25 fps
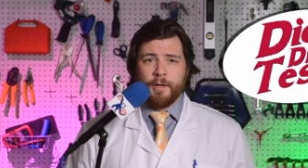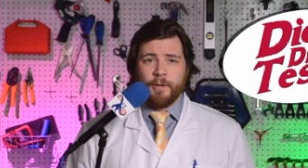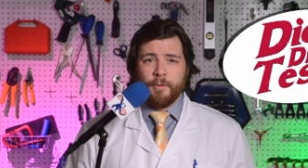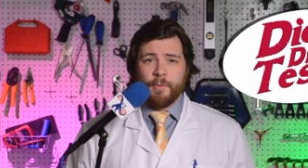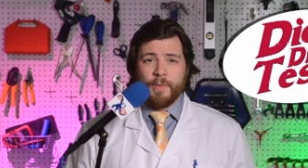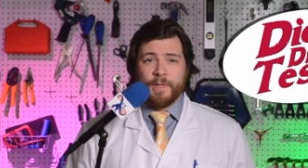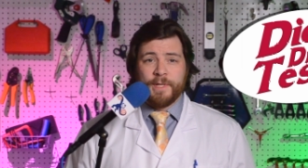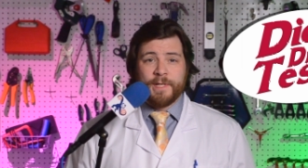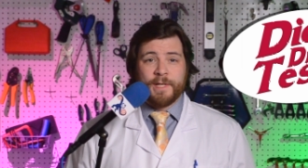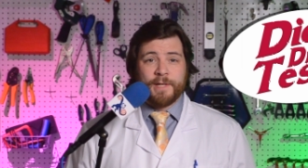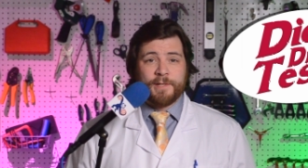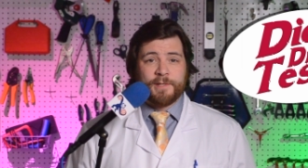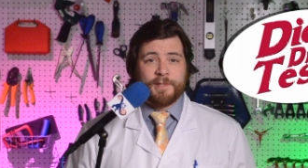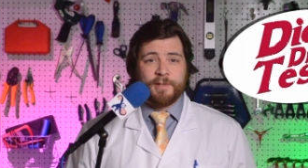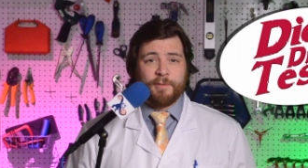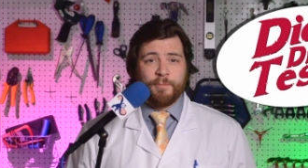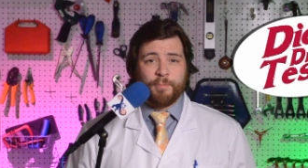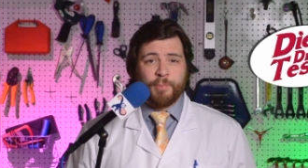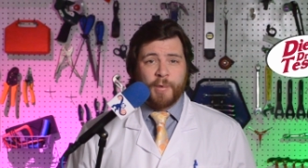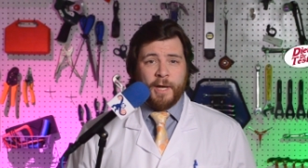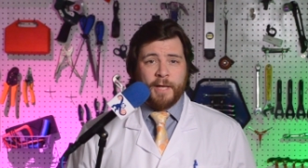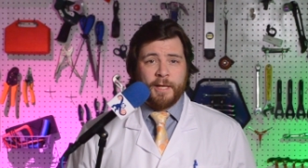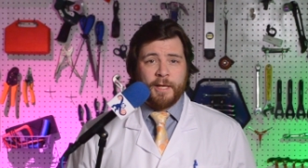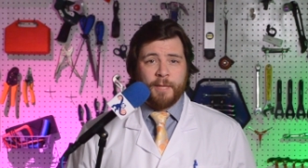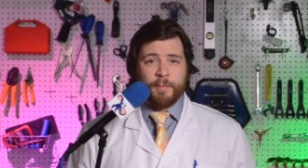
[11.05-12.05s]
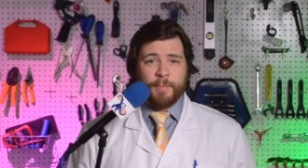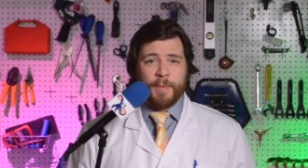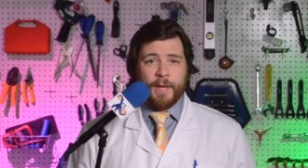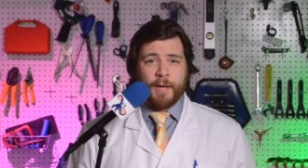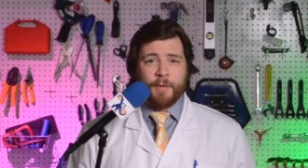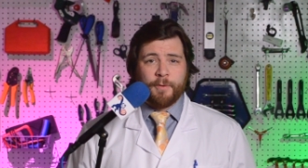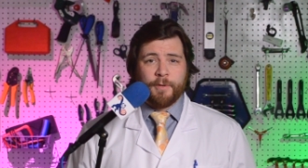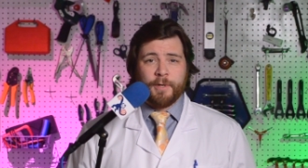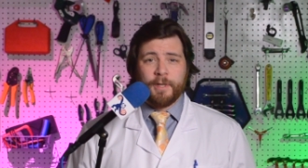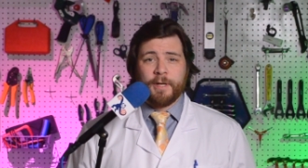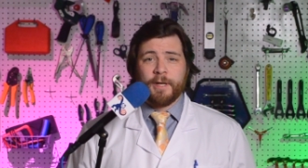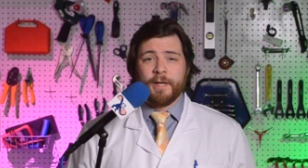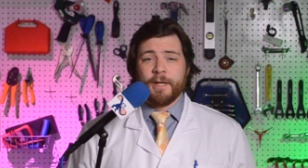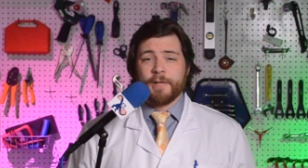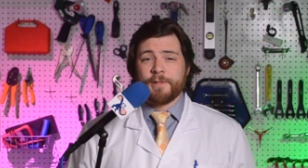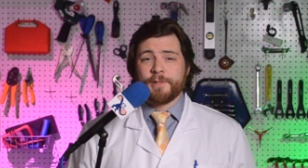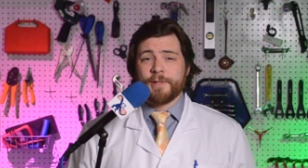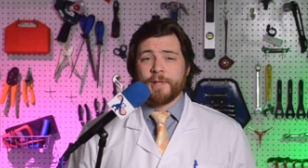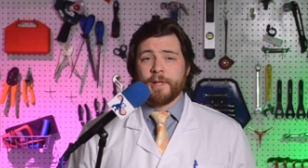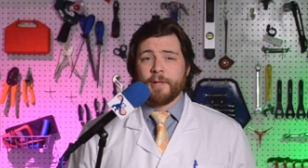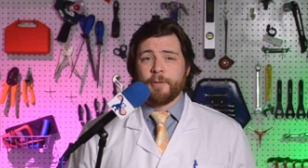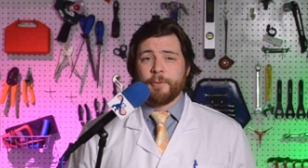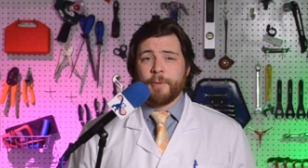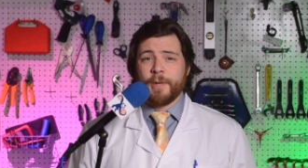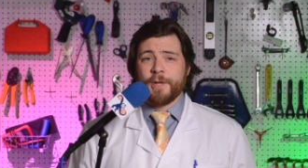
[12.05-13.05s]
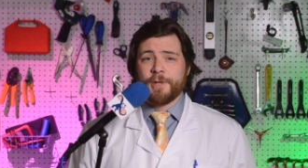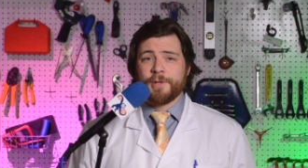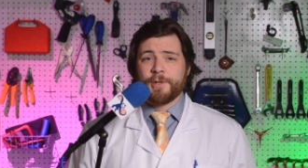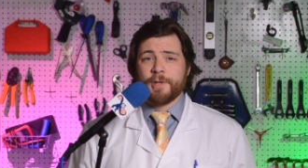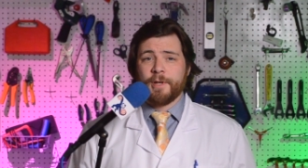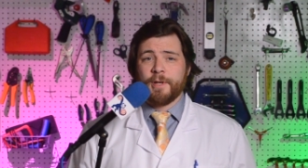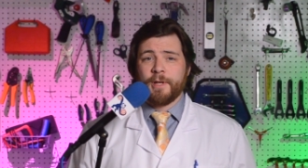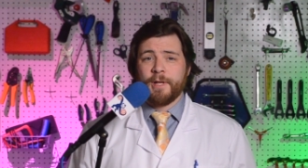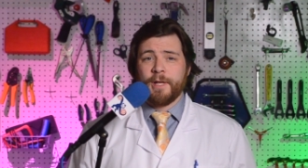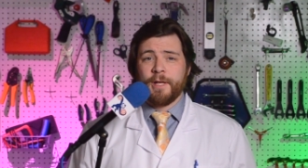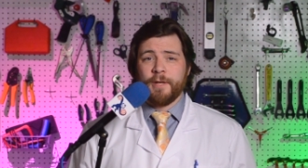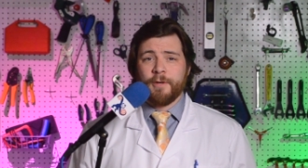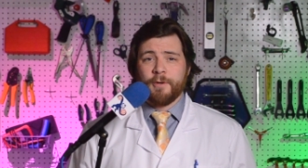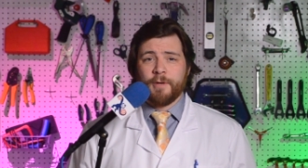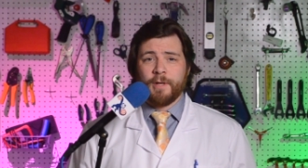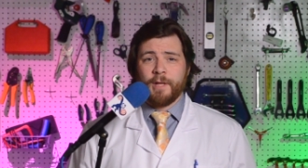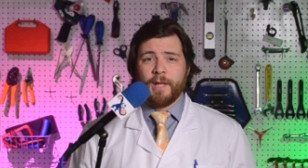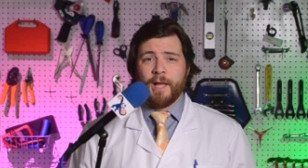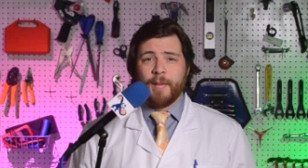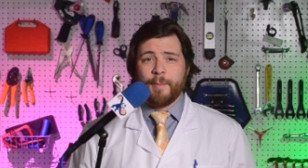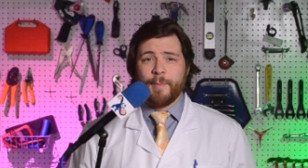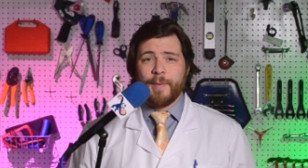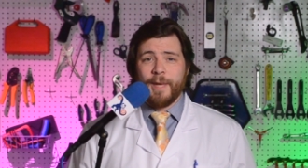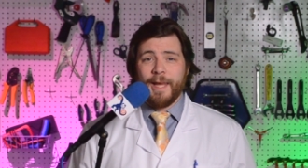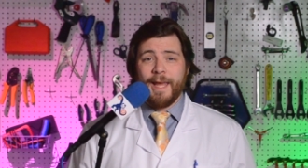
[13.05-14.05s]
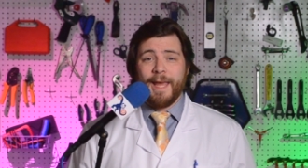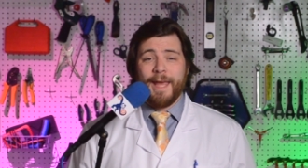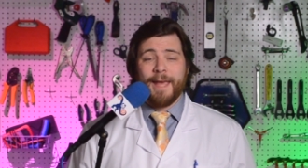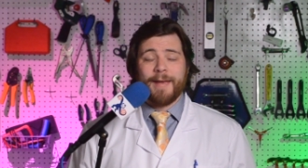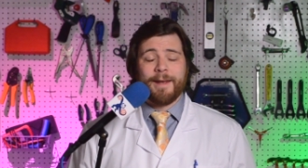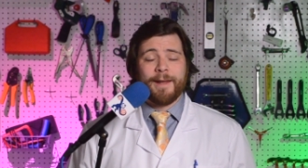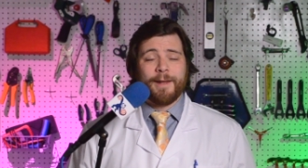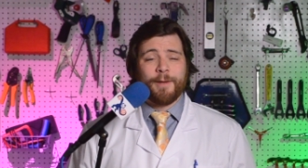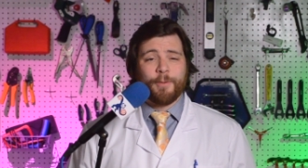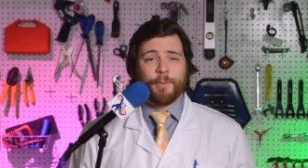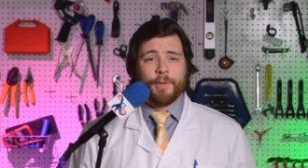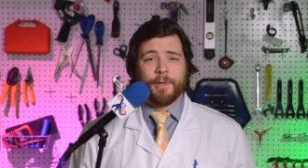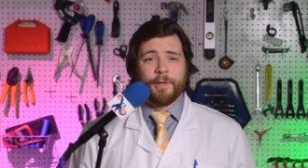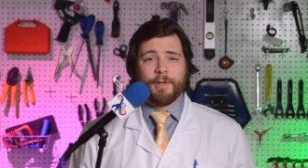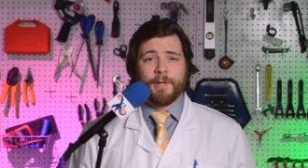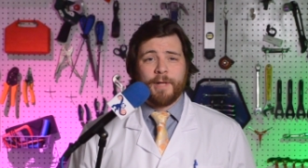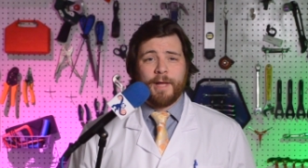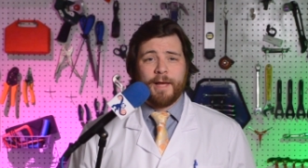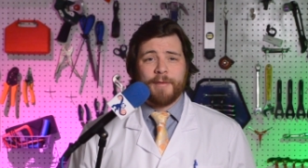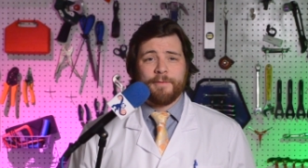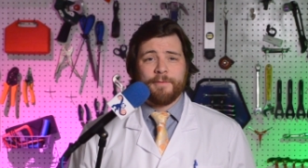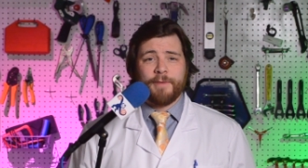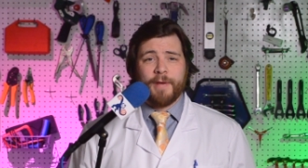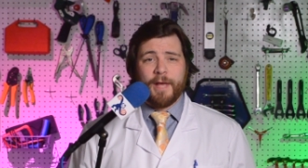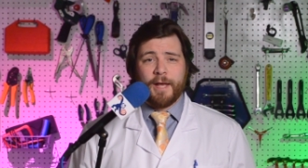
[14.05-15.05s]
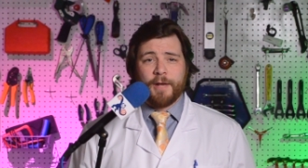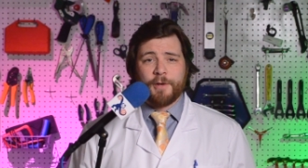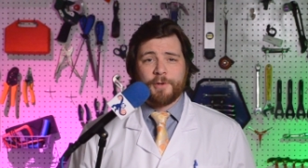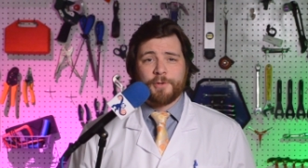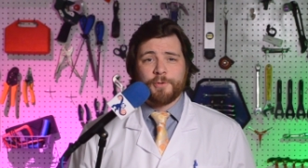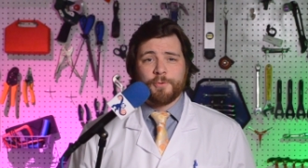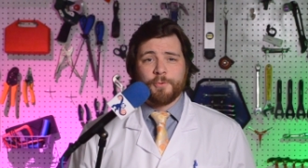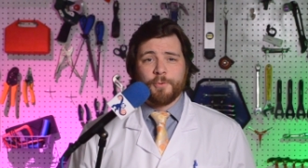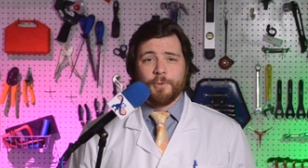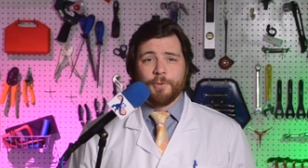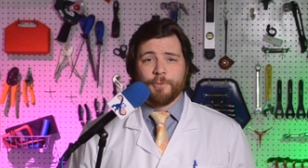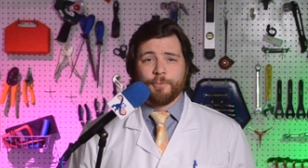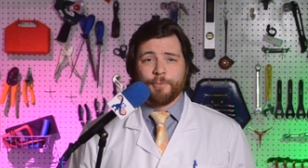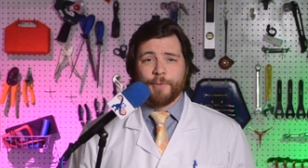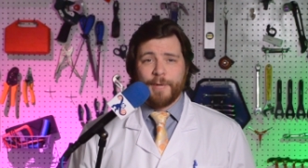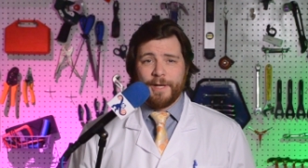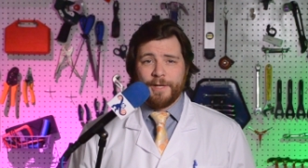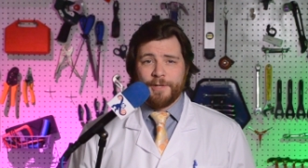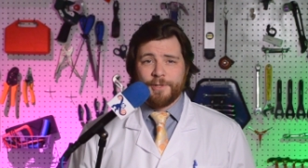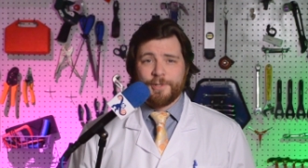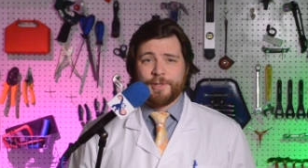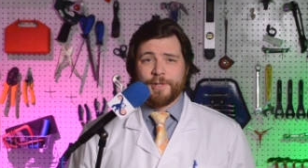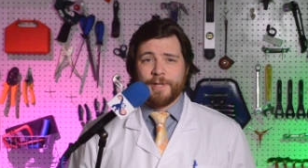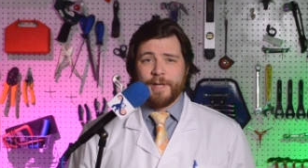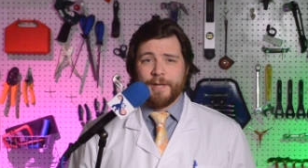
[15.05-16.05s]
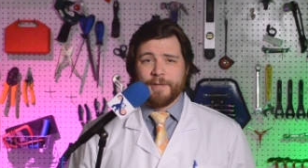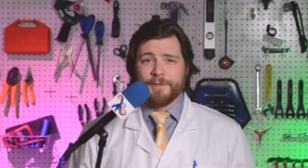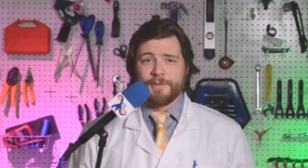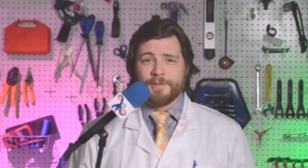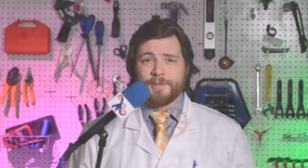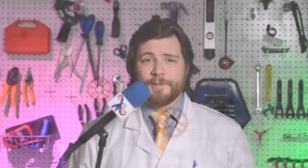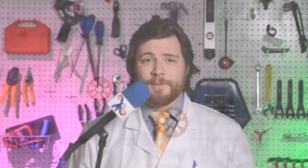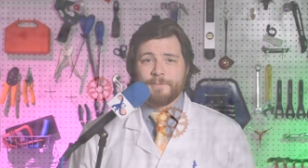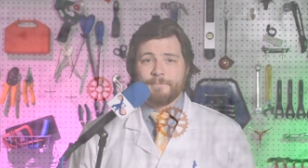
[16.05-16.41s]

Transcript: We tested braking power, acceleration, hill climbing, and a real-life actual range test.